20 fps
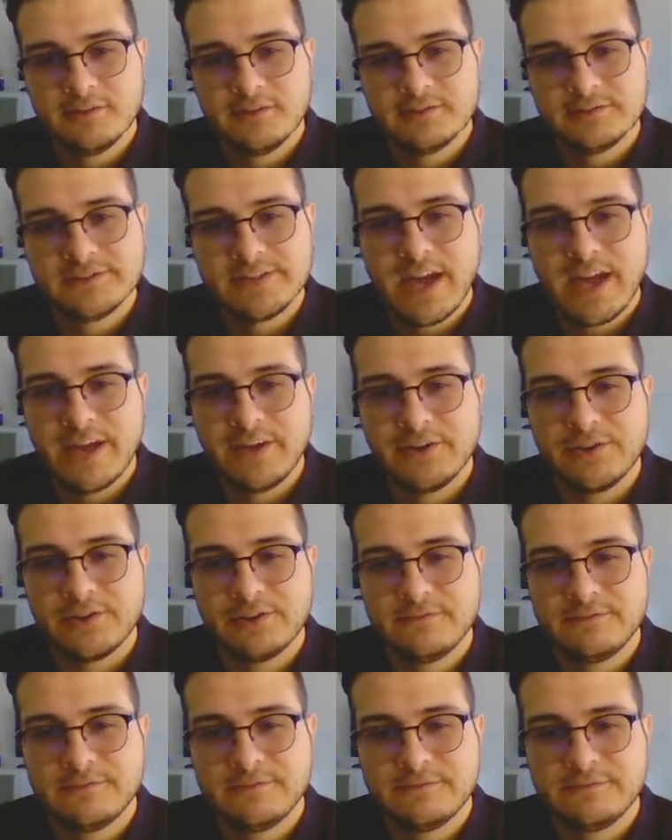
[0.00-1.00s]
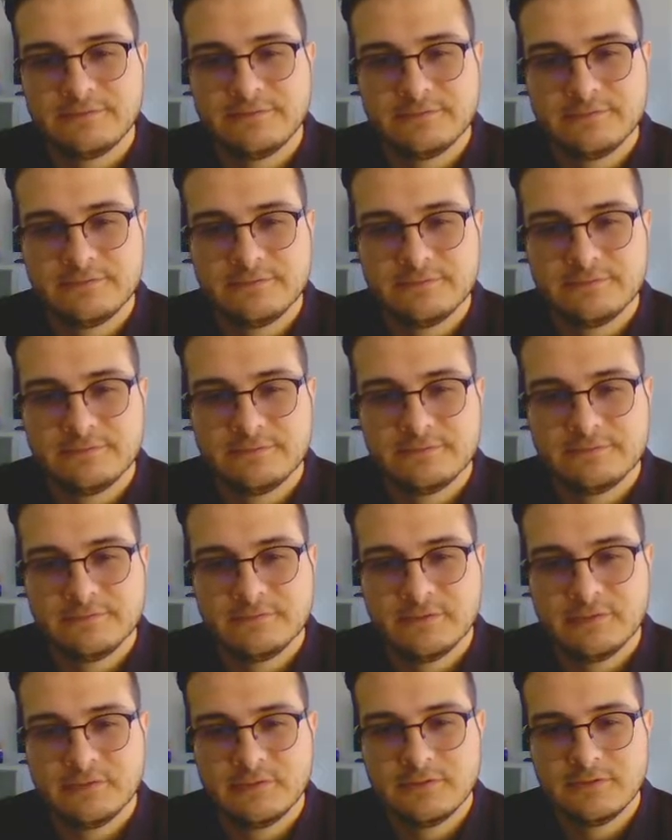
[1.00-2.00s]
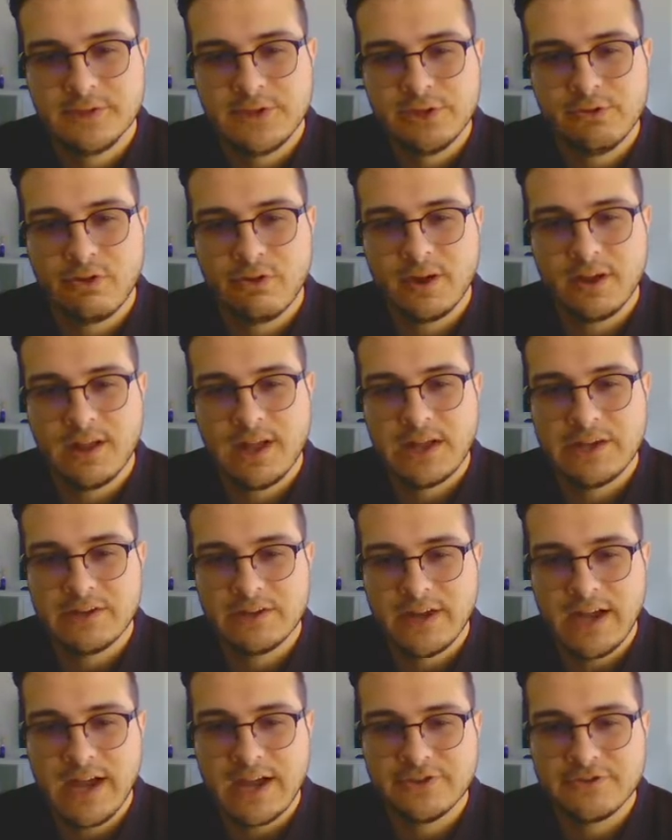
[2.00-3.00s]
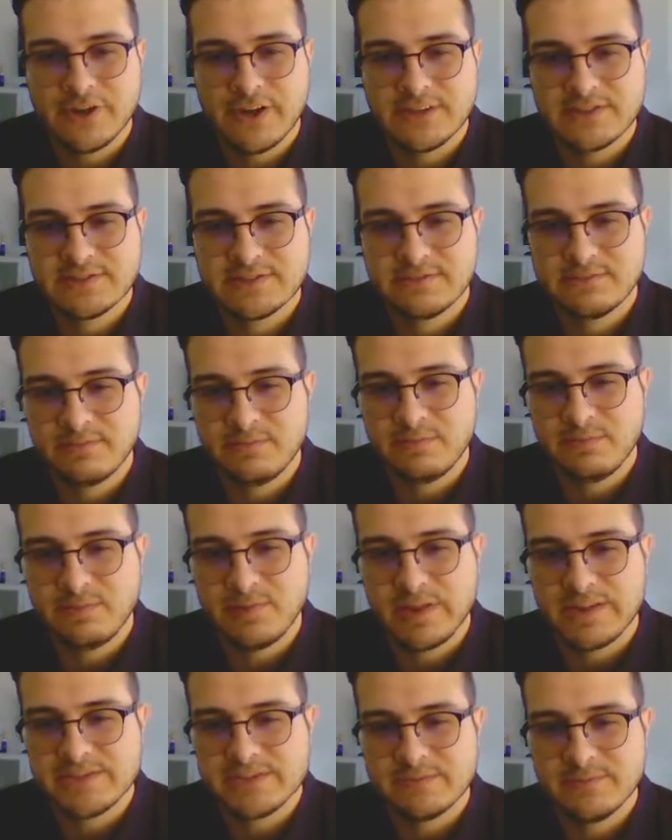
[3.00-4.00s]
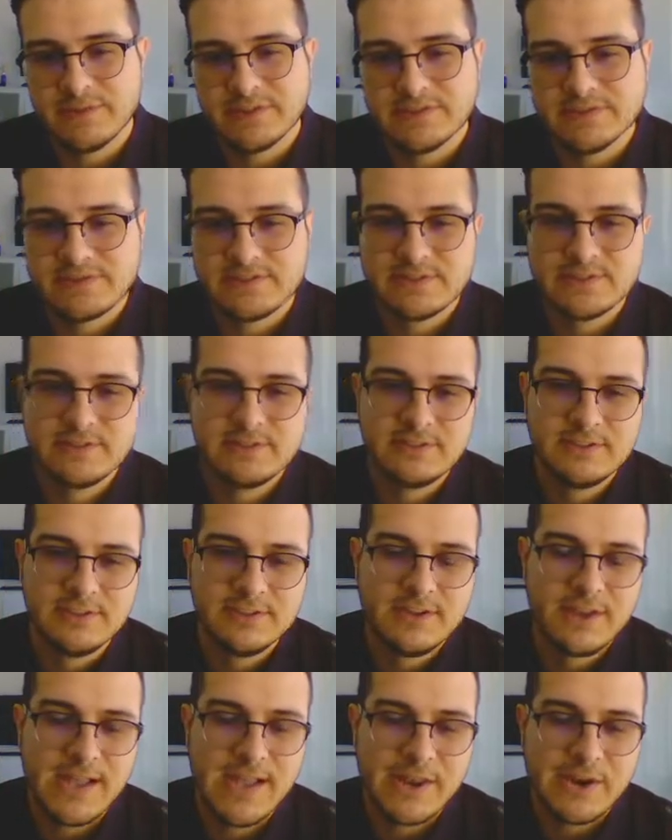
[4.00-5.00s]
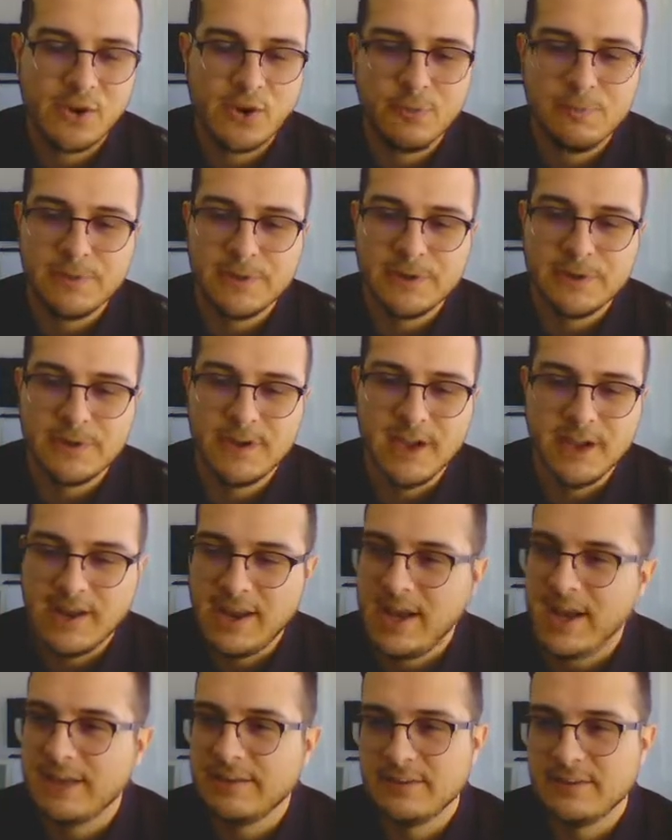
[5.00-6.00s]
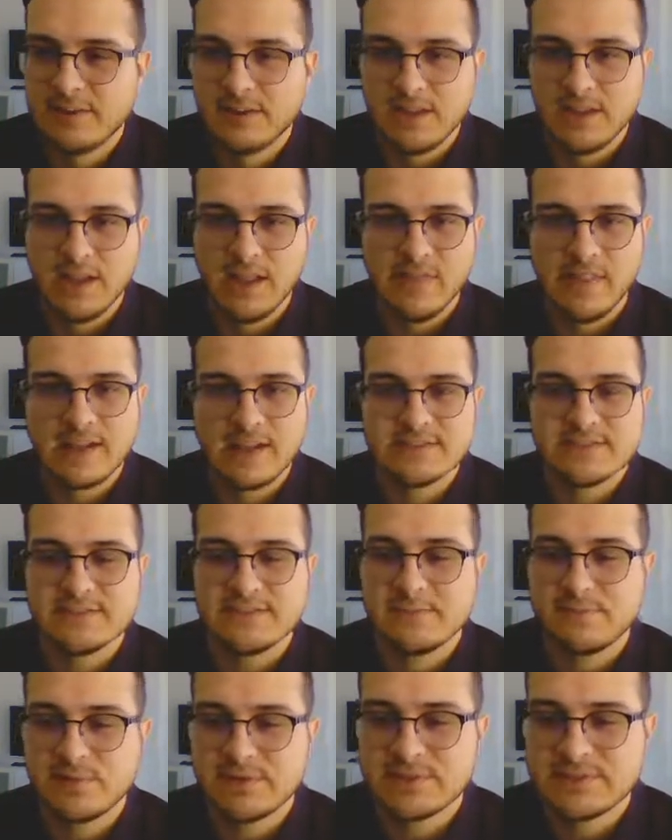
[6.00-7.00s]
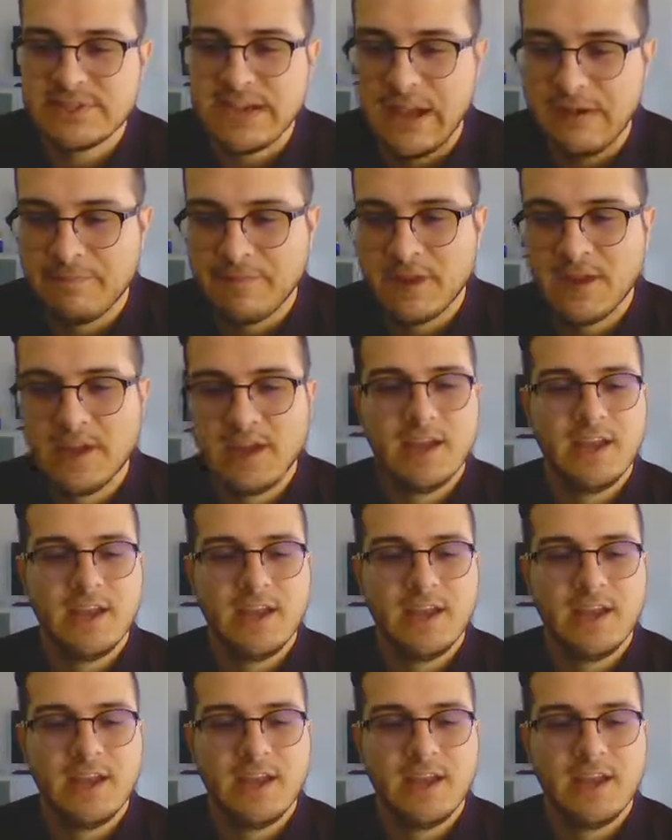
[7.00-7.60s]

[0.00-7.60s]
title, URL address, placements, how to open, and add. And that's as simple as that.